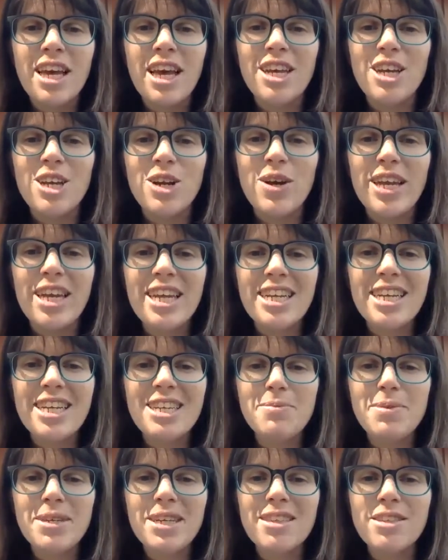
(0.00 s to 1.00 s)
It can
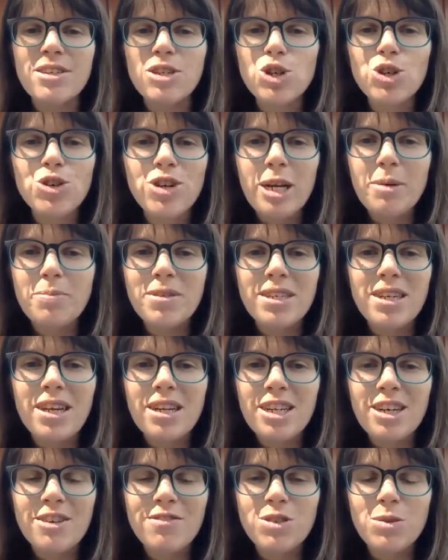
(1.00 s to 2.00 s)
be a little cramped and
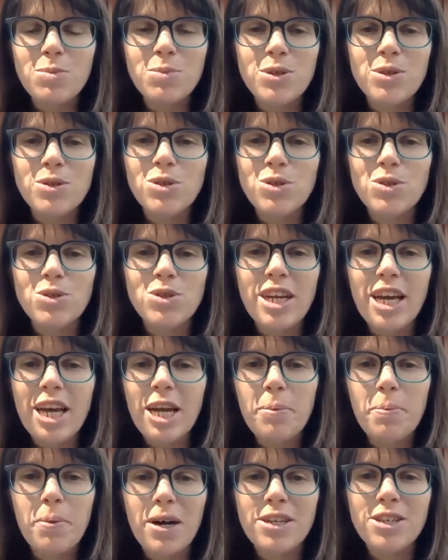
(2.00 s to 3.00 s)
uncomfortable to
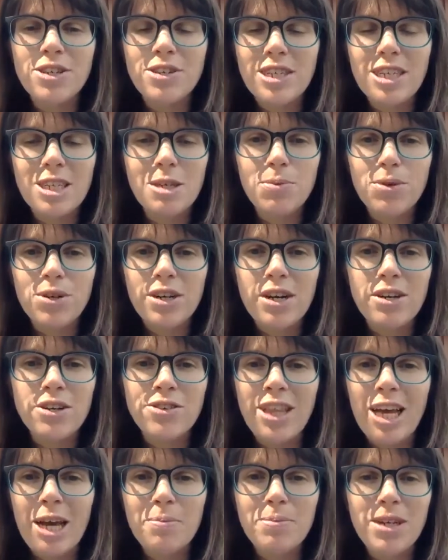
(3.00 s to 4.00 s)
type on your keyboard on your
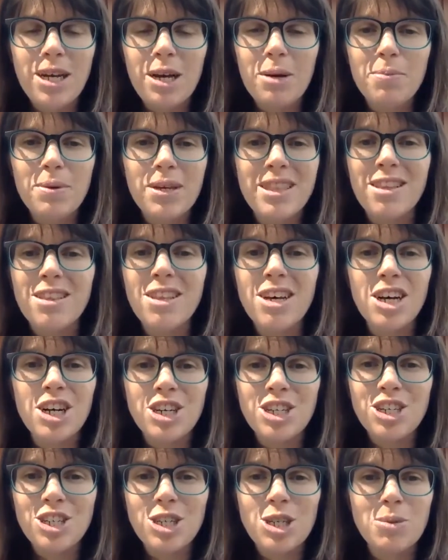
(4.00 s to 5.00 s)
laptop in the long
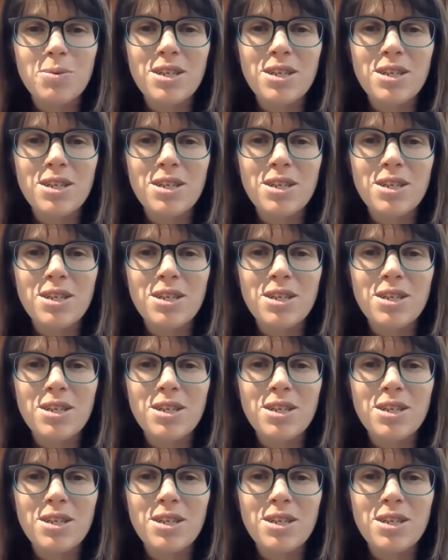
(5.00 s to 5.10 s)
term,